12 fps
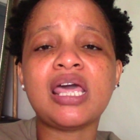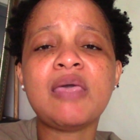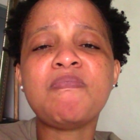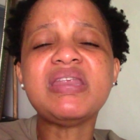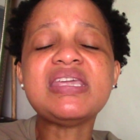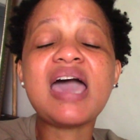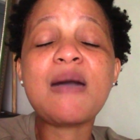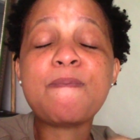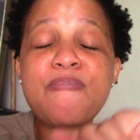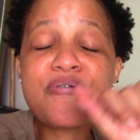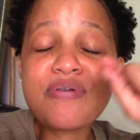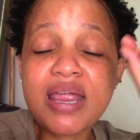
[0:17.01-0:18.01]
Many are
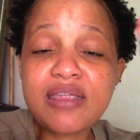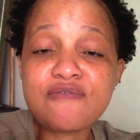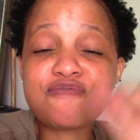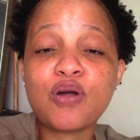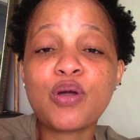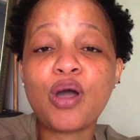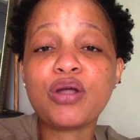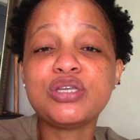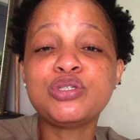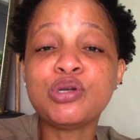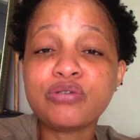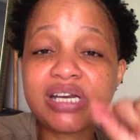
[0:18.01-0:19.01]
praying for
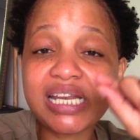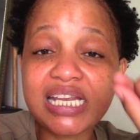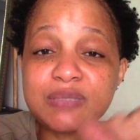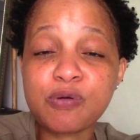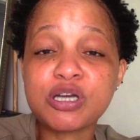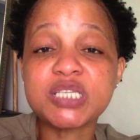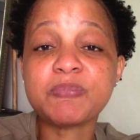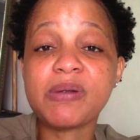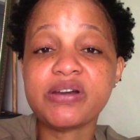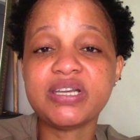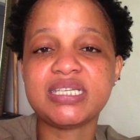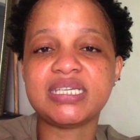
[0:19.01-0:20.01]
God to release
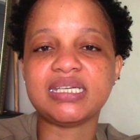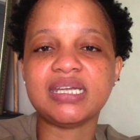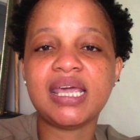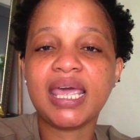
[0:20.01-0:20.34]
prosperity,